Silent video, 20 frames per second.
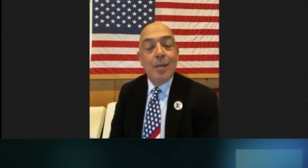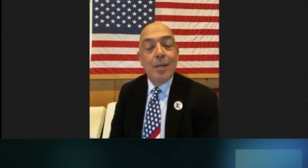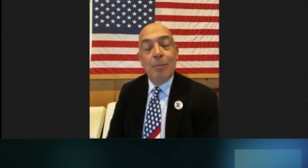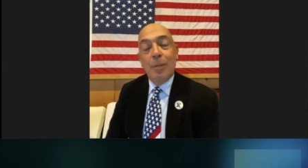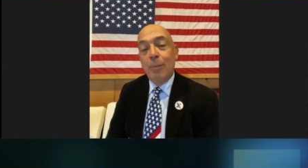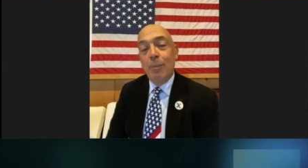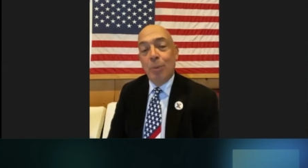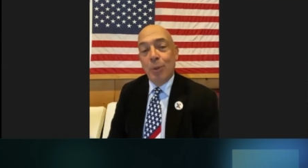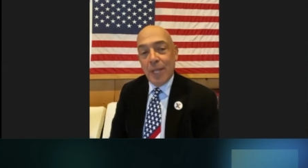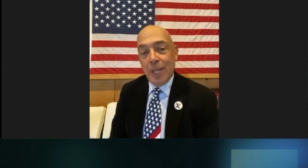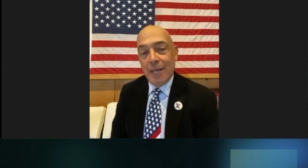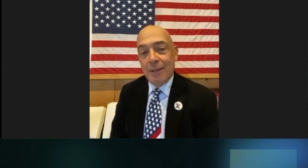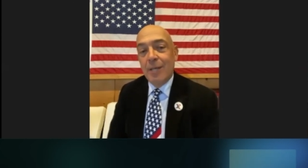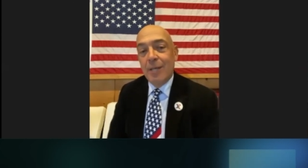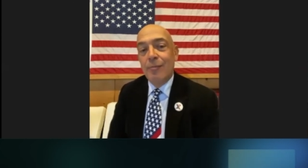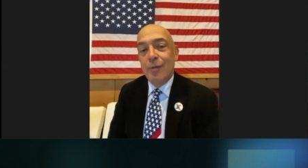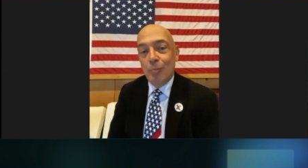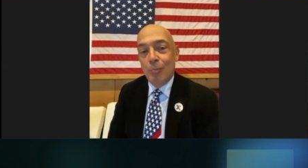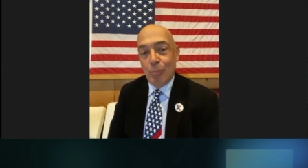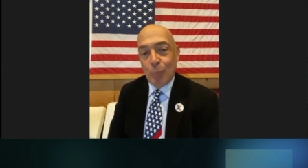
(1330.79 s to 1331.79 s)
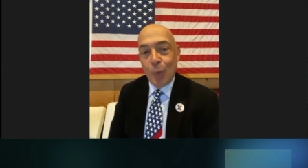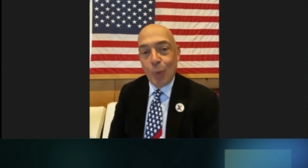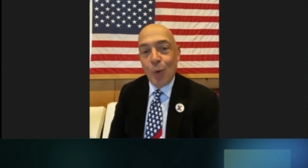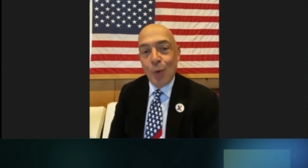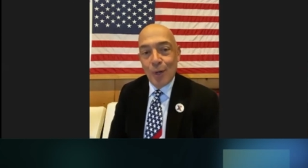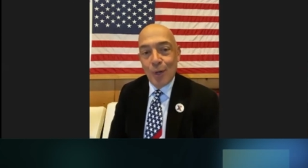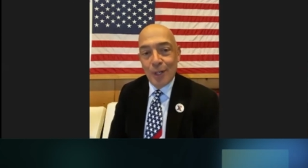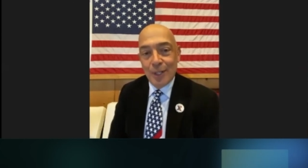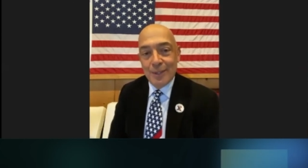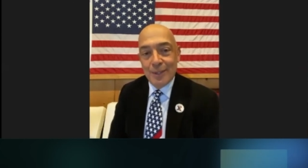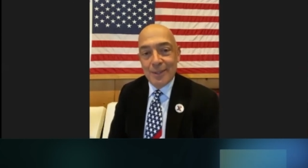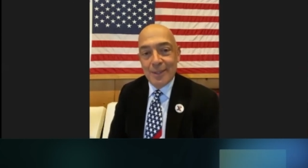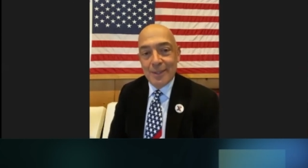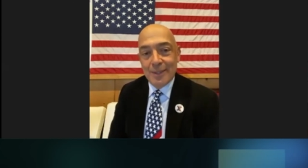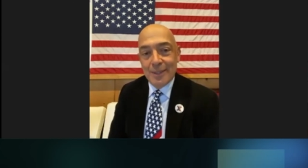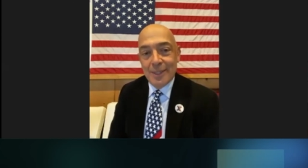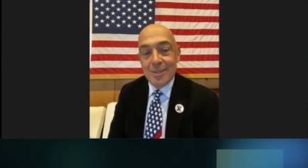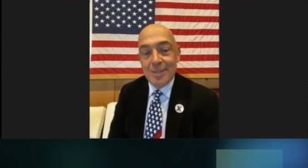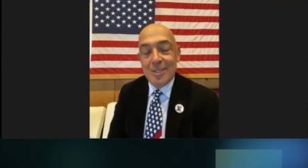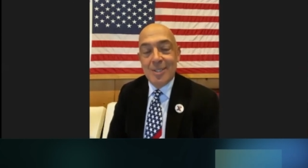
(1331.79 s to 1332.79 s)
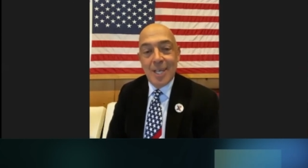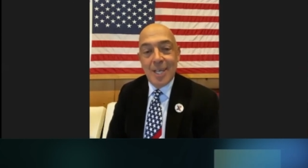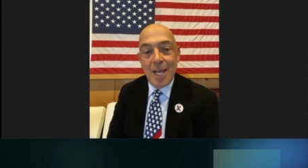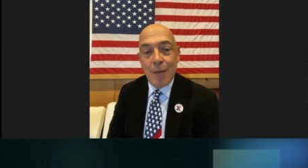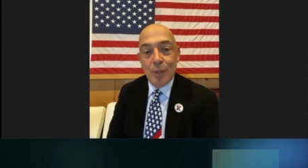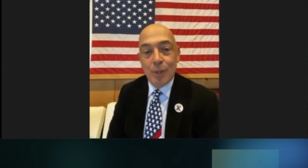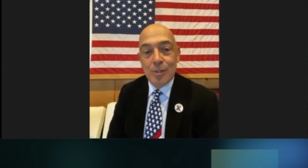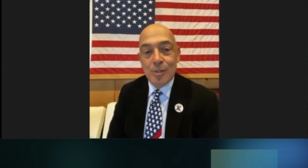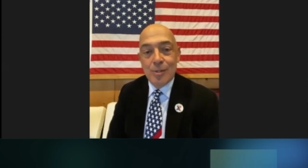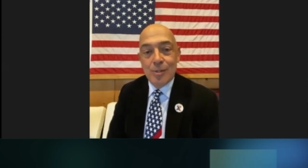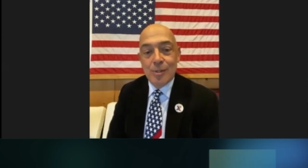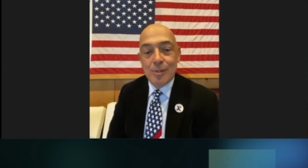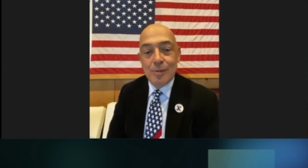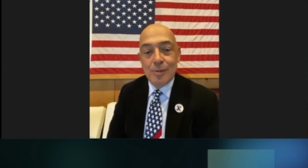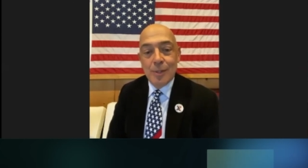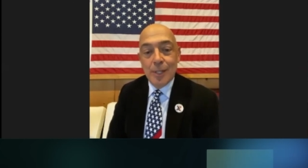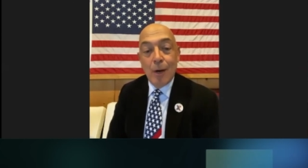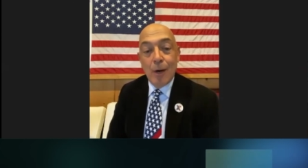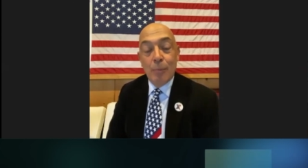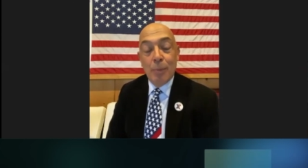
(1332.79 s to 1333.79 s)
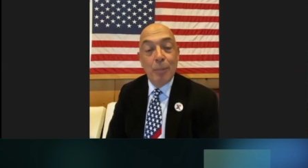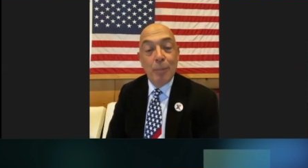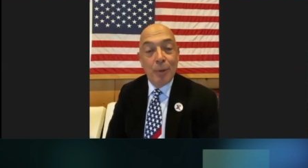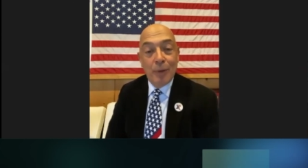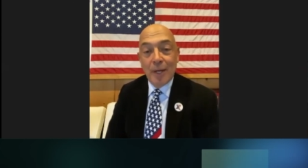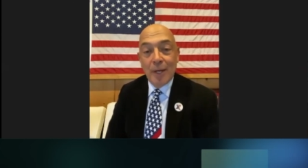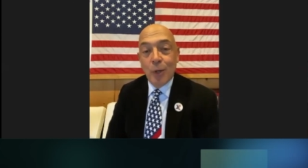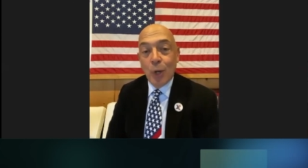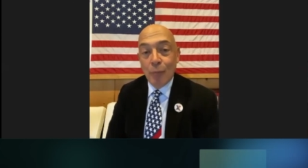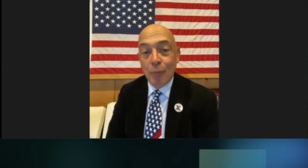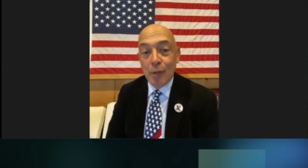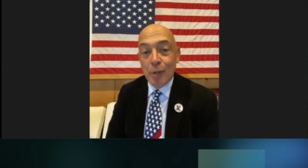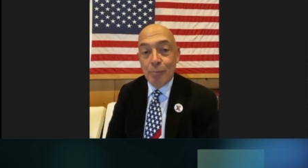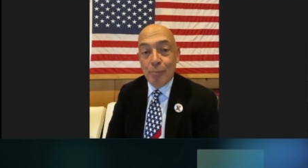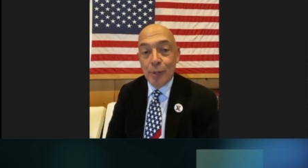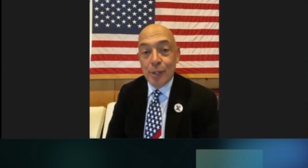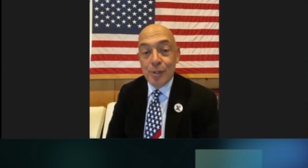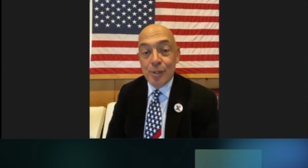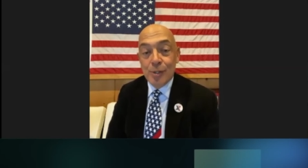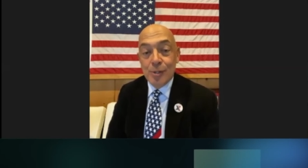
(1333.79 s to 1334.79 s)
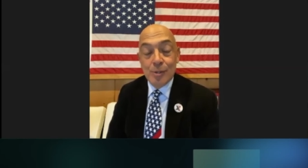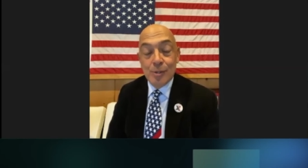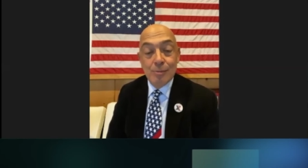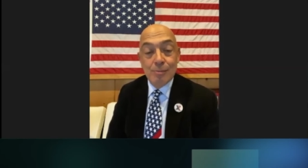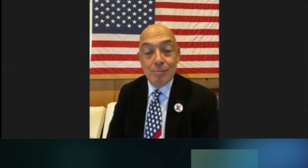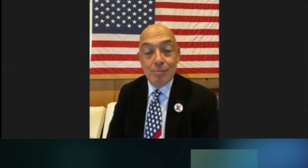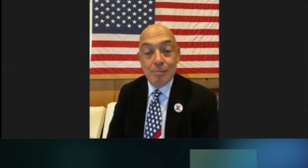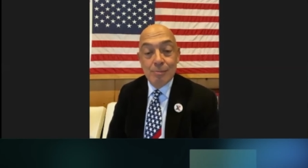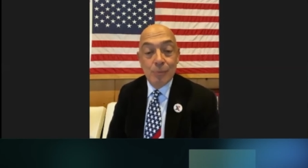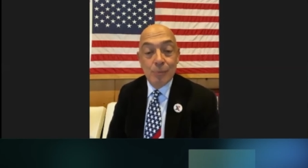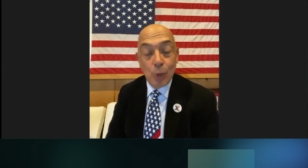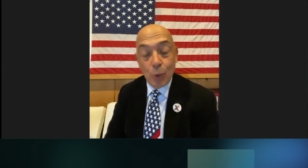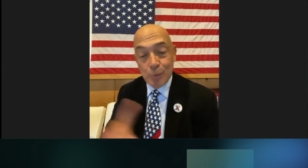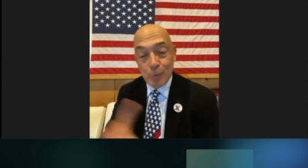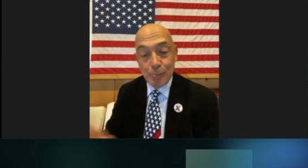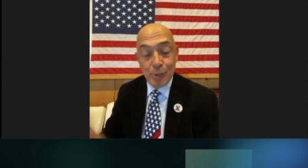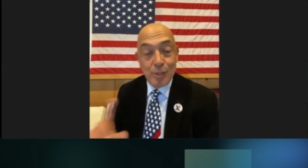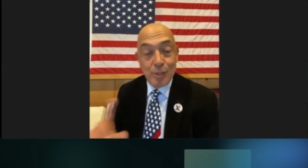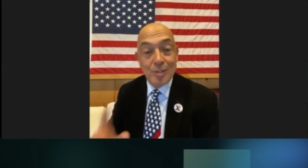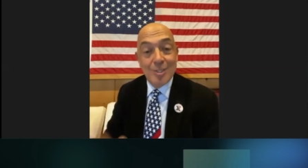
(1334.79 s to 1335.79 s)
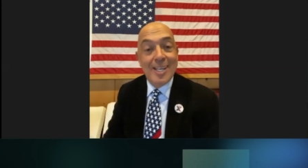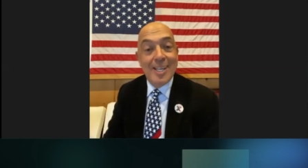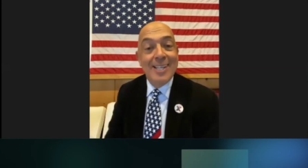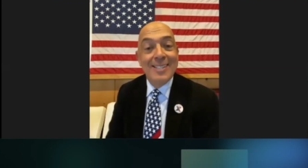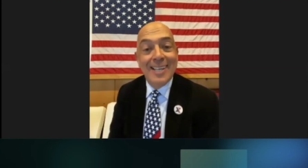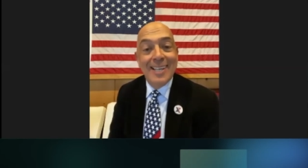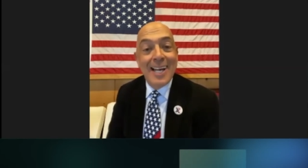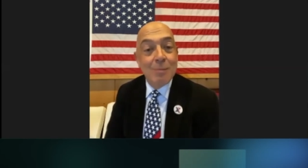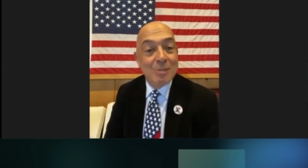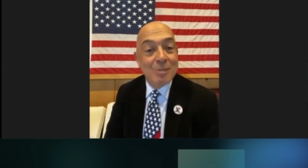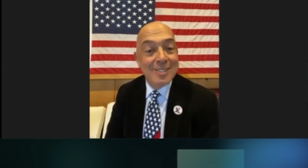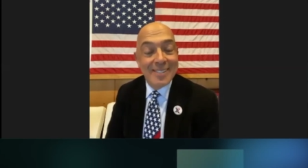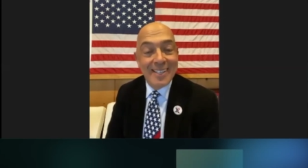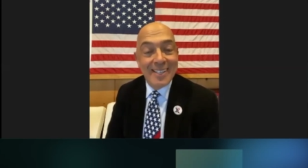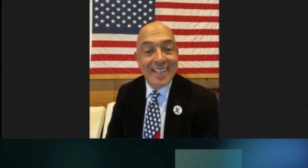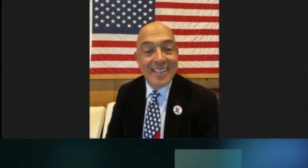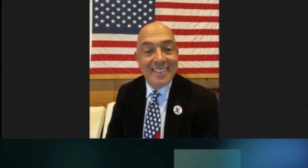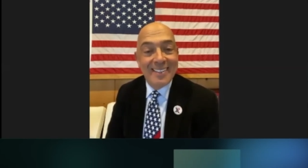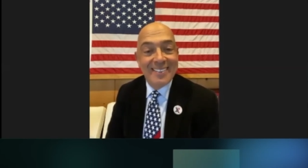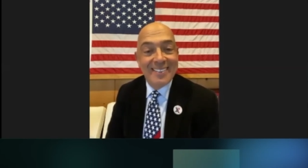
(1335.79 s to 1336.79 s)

People that live in Bourne and Sandwich, there are people that go over the bridge, those bridges 10 times a day.